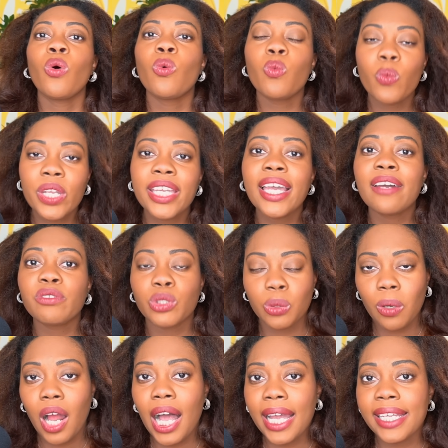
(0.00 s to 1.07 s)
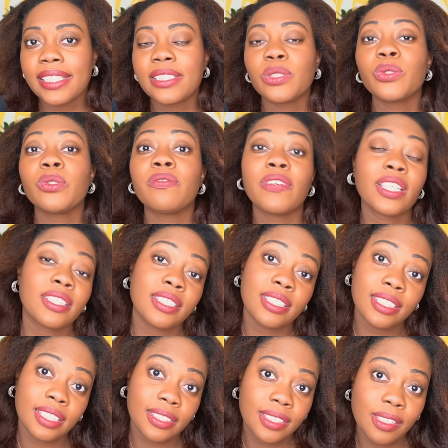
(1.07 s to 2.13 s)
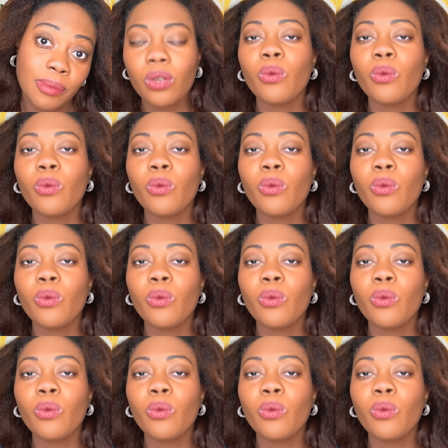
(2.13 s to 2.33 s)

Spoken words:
We have tried to fix the system.